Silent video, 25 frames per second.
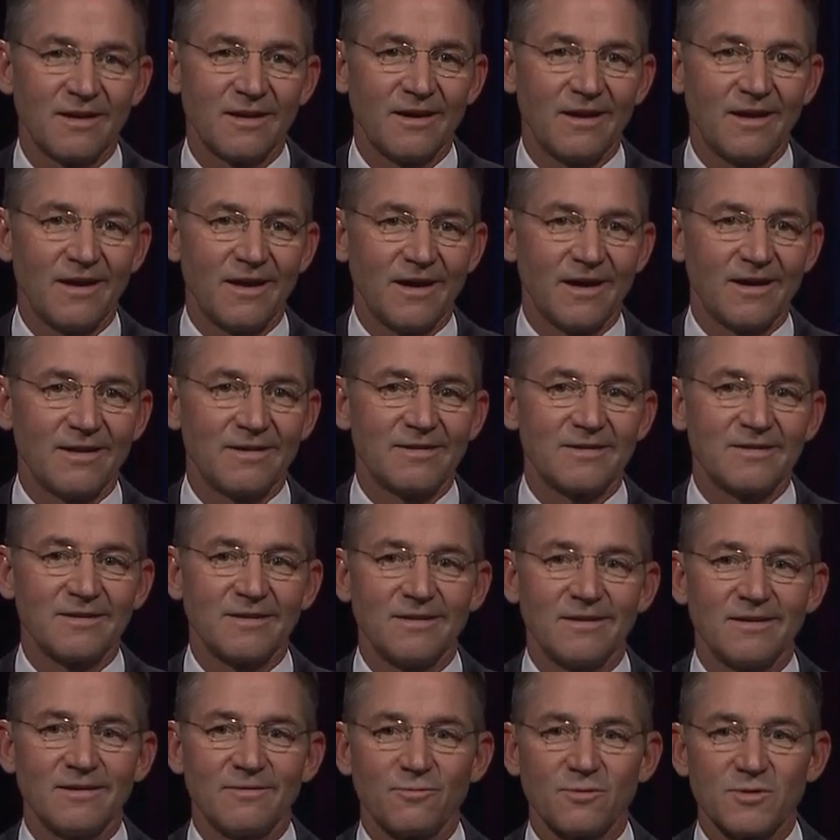And
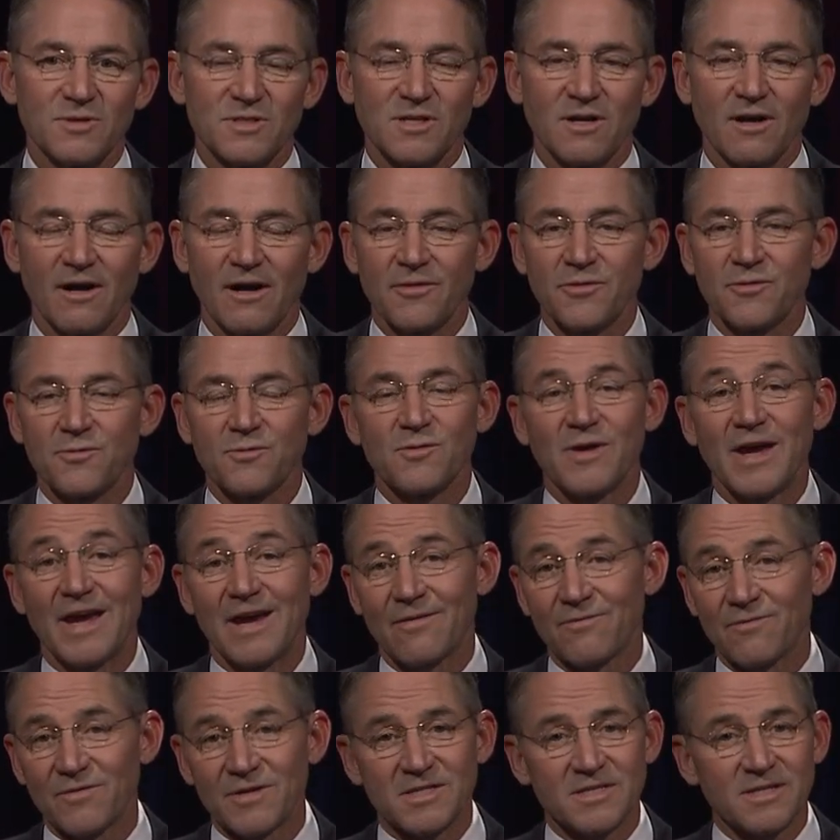it was gone through
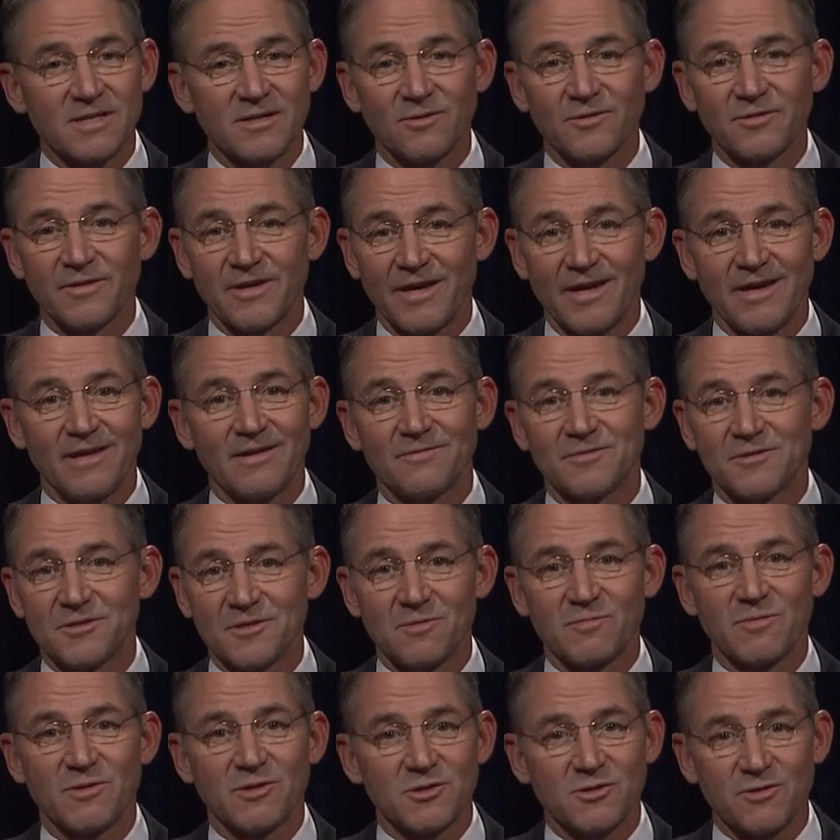every single day of his
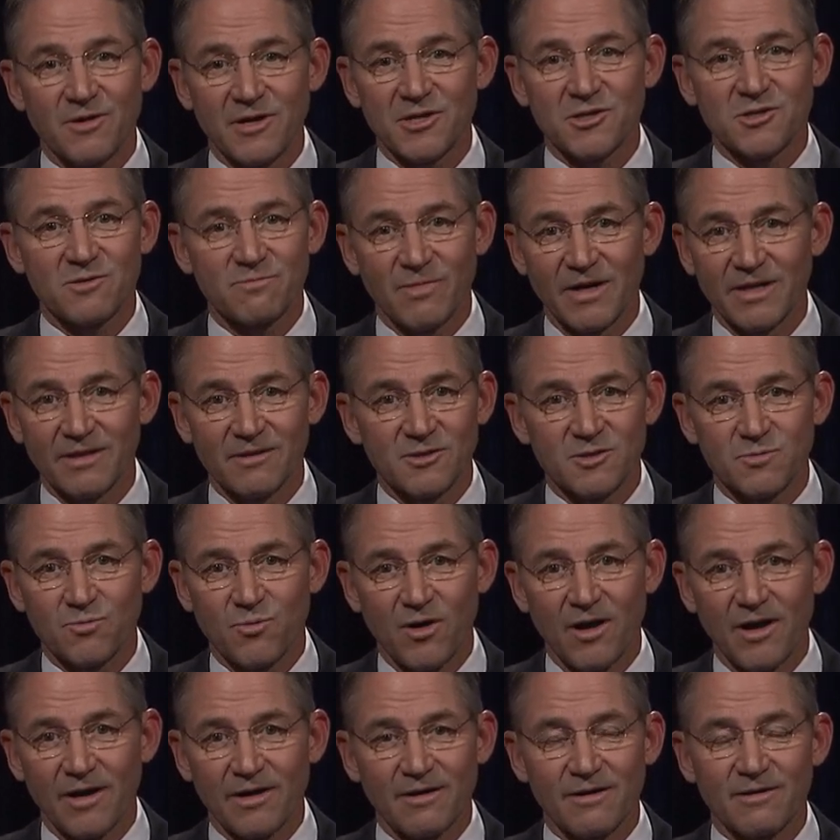administration by Liz
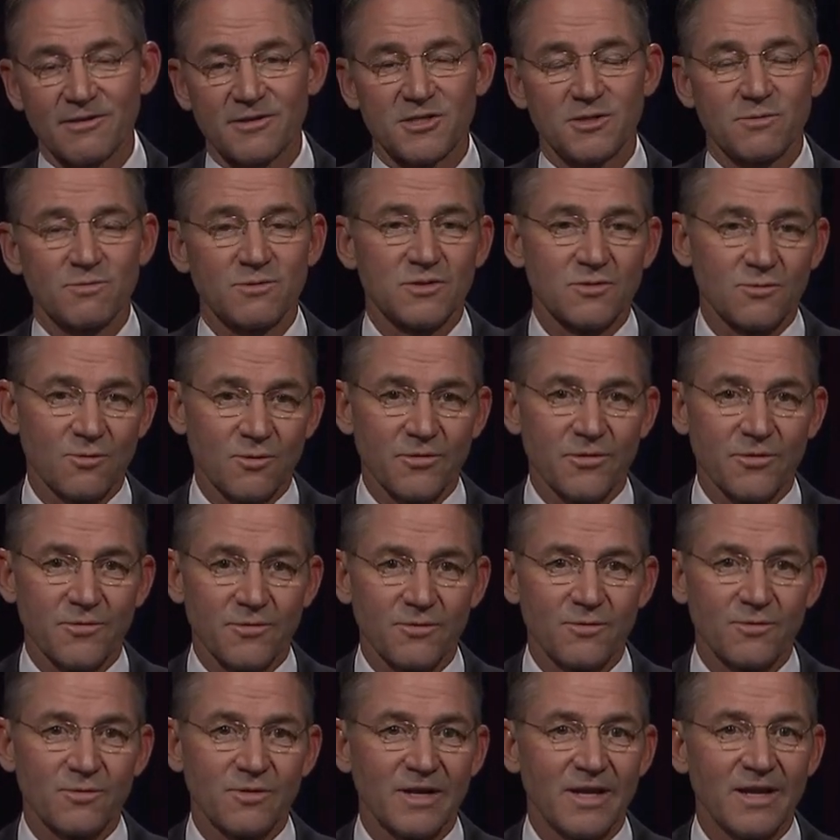Brocker, and she would sort
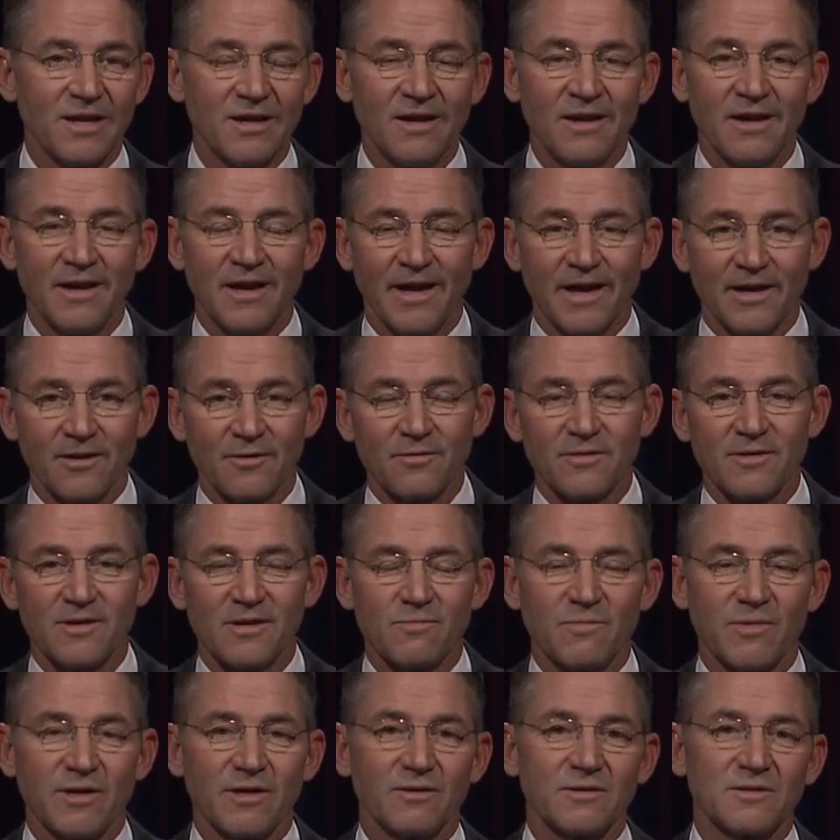through and handle the
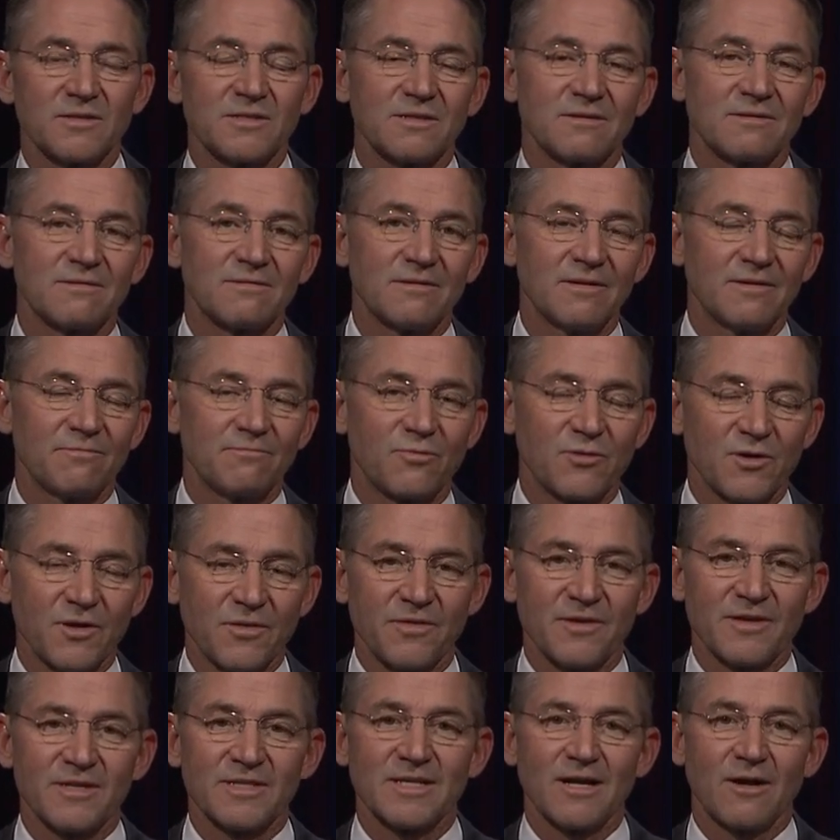emails and
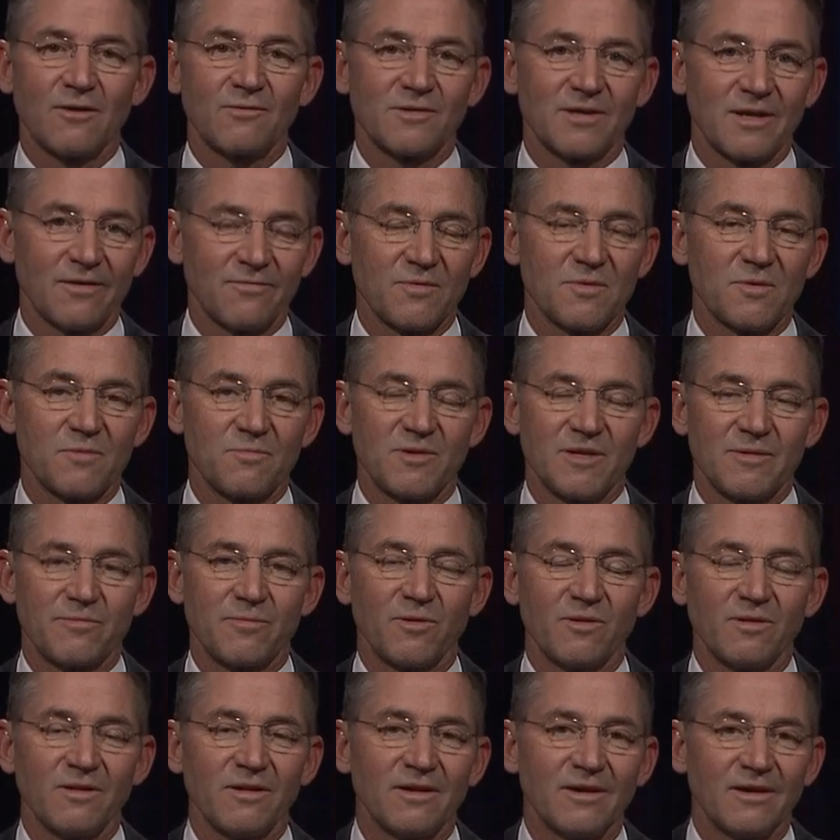print things out and give them to
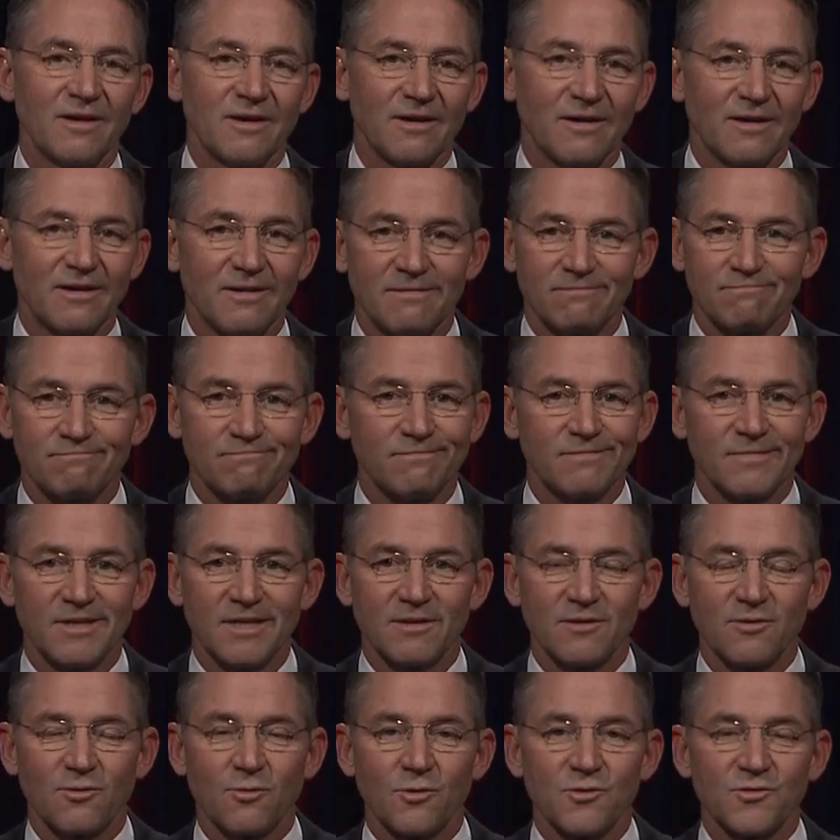people uh,
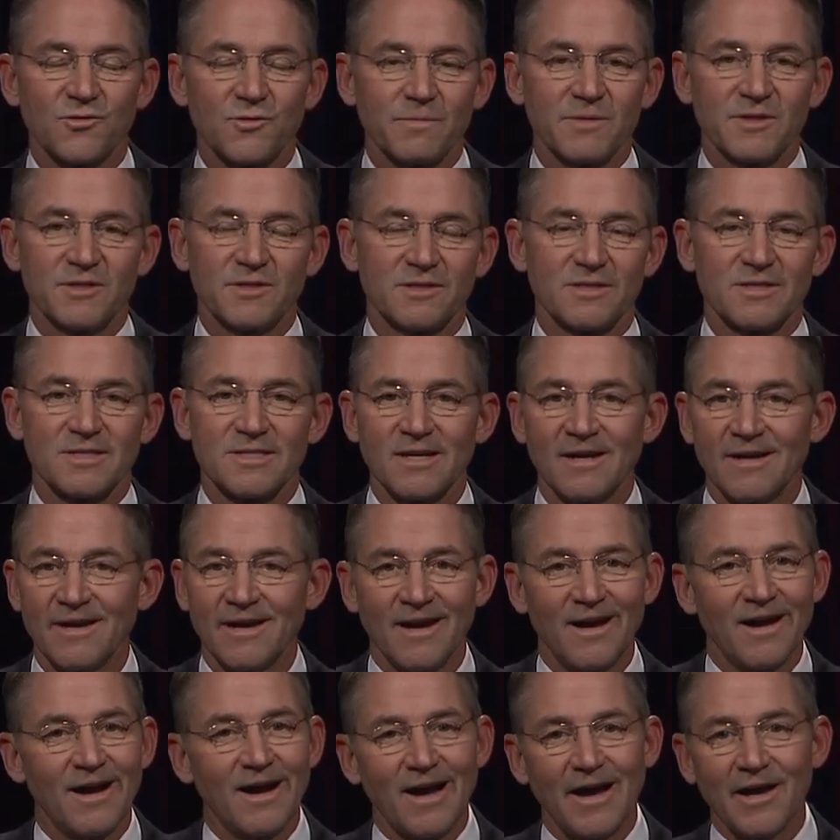in the course of business.
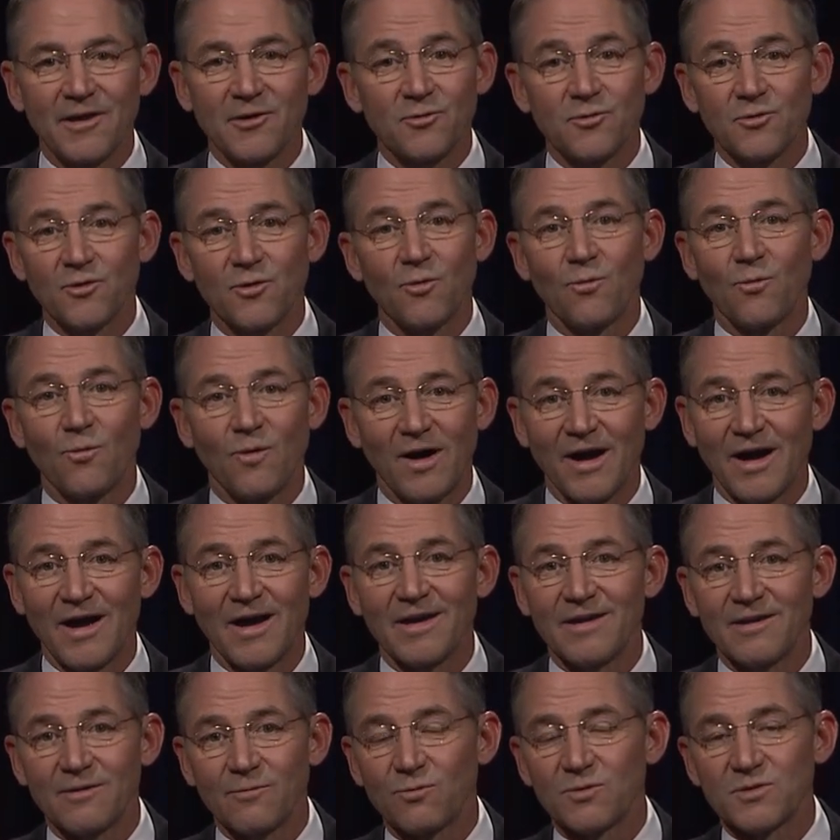I don't know
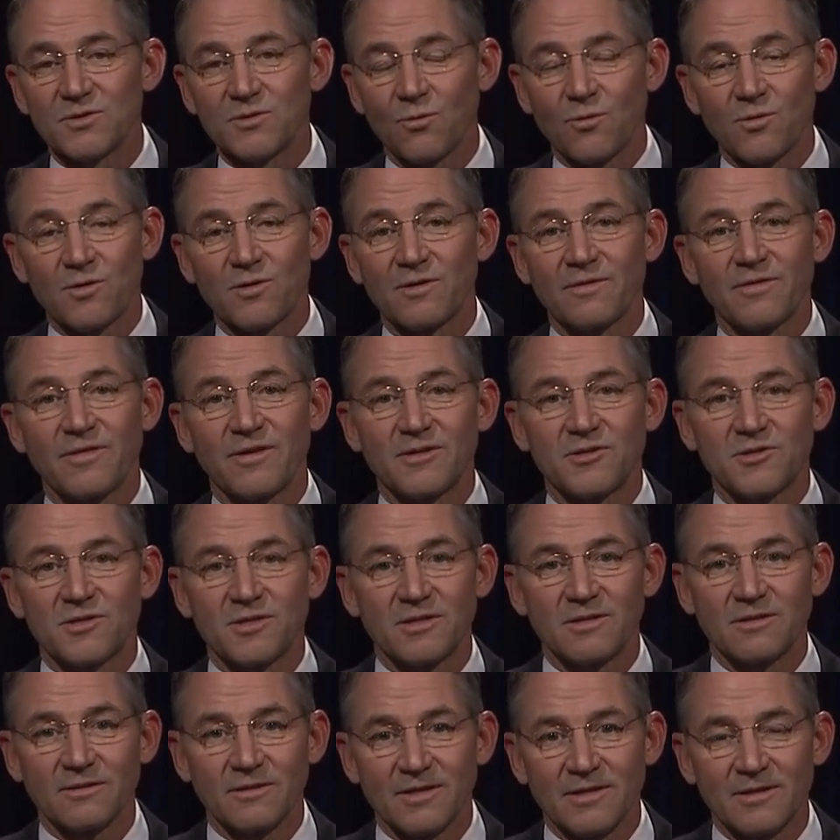why it was ordered that
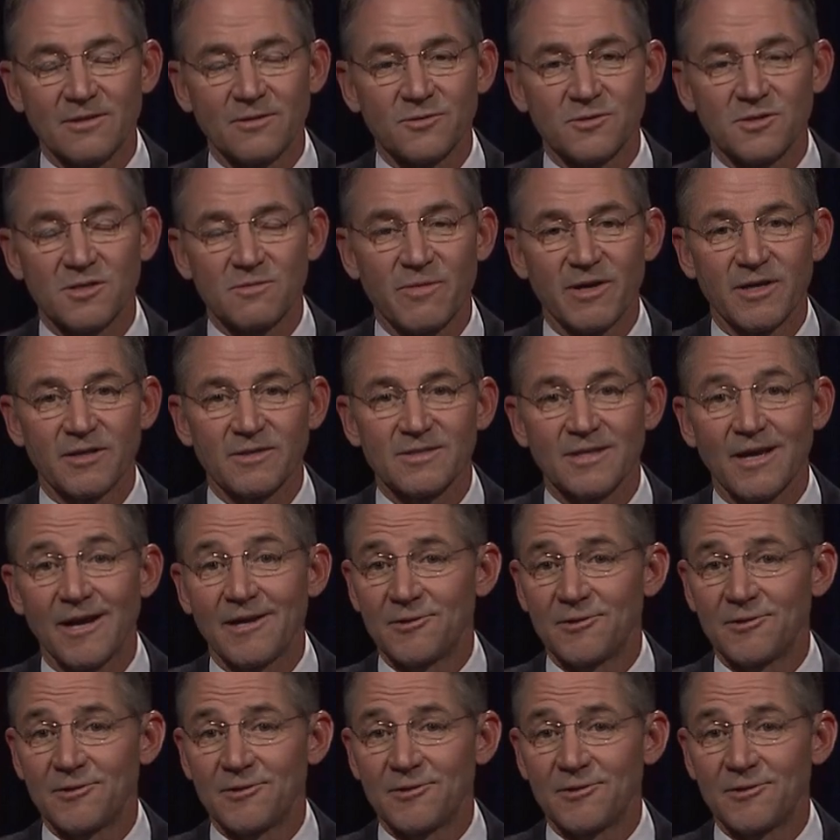she delete those emails.